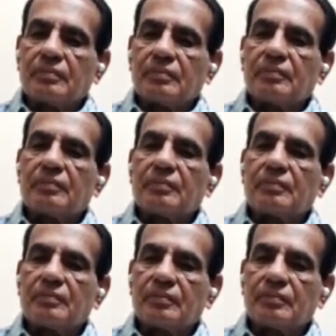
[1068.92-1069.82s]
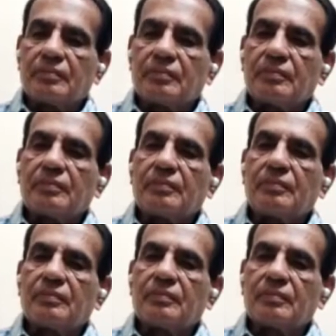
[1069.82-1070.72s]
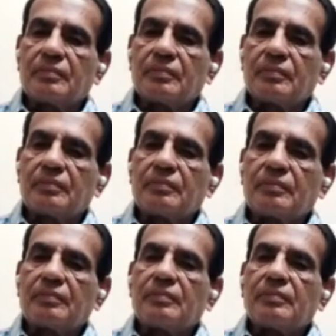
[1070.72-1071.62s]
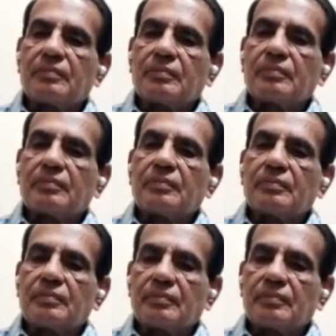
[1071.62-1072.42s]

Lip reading: The person shown says nothing.